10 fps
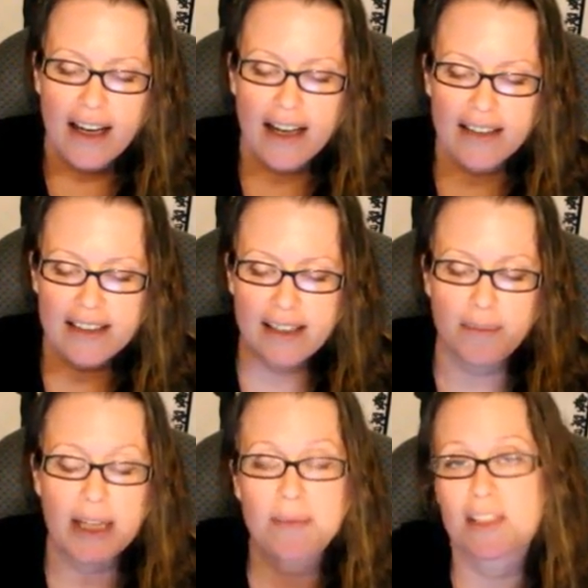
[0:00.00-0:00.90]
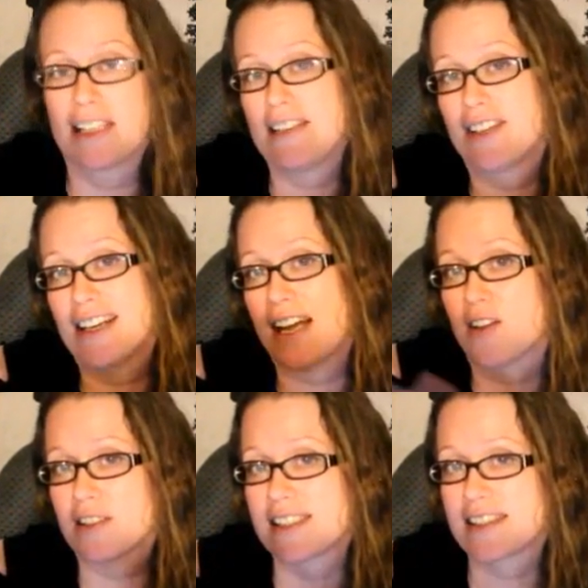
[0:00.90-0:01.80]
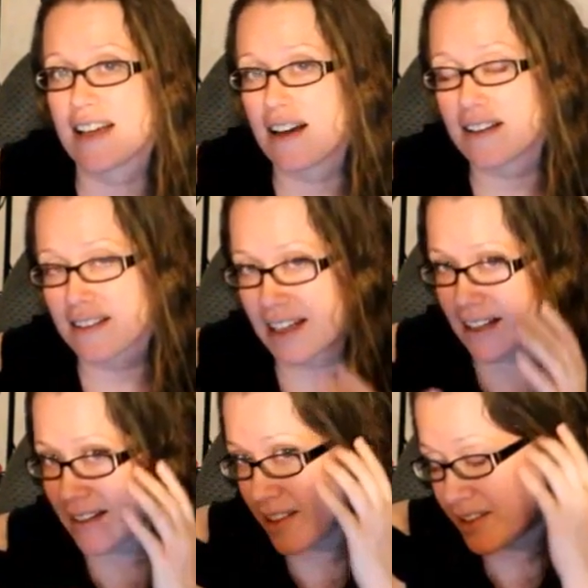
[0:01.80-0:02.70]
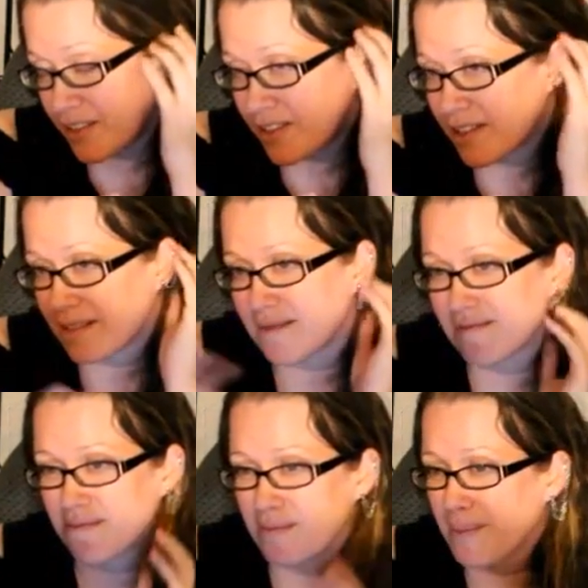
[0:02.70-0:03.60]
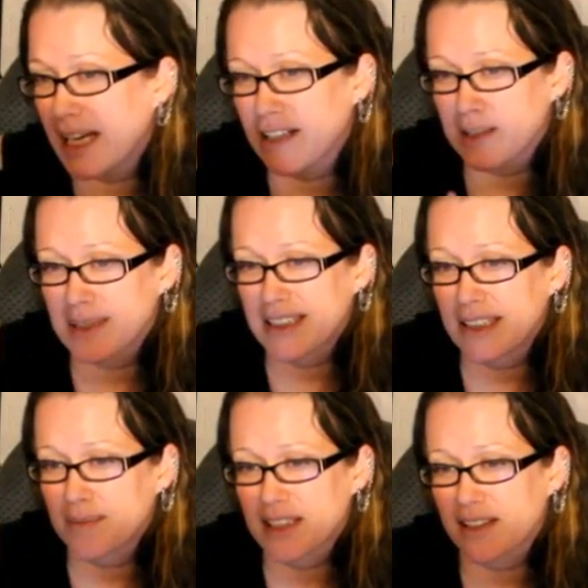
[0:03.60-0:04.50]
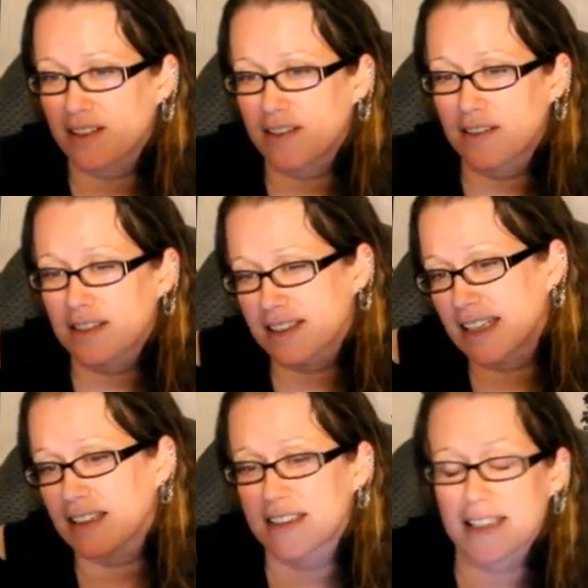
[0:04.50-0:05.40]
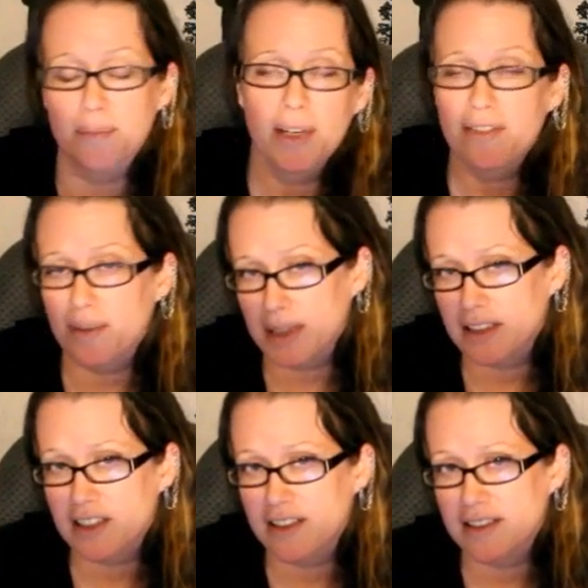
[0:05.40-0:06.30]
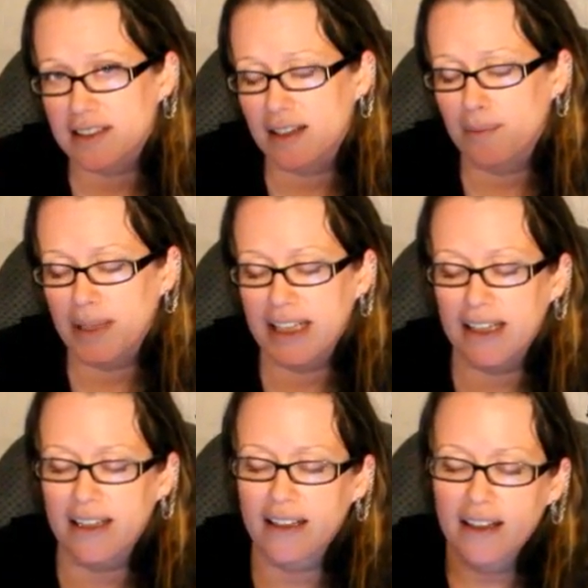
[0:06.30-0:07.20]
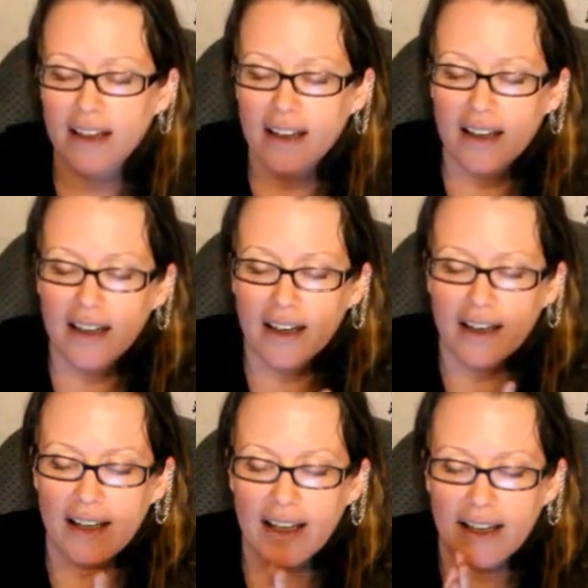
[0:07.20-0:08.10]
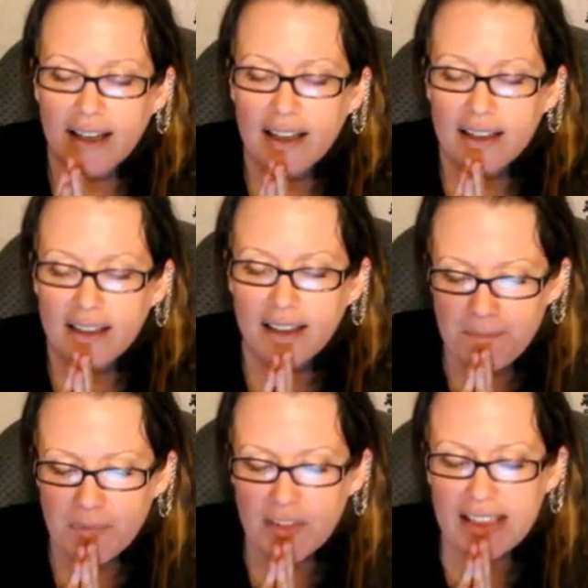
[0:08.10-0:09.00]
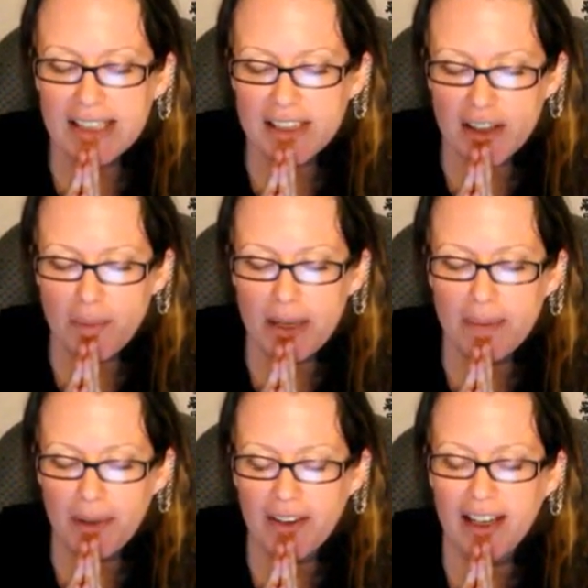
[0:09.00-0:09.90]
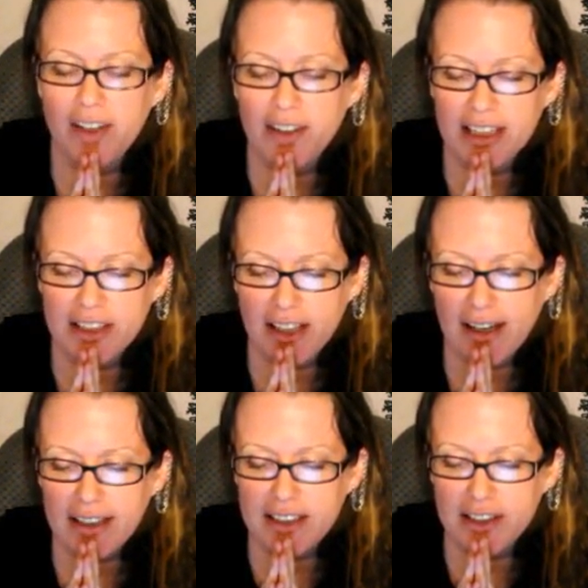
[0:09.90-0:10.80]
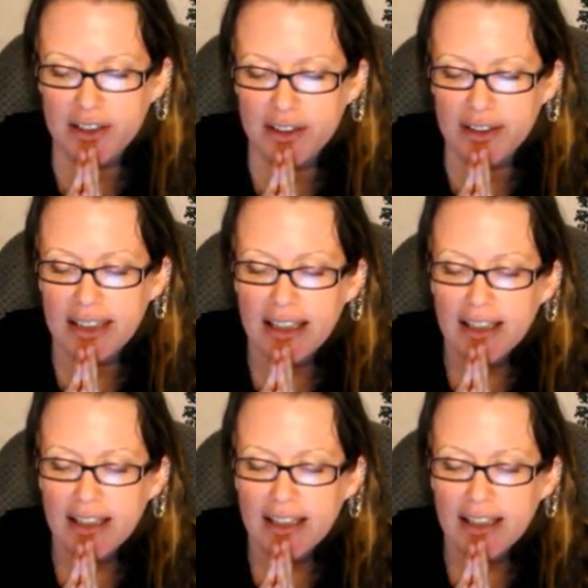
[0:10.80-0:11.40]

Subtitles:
and sometimes they're even outside, like they're different management teams that are slightly separate from the insurance company. And these are the people that you can talk to,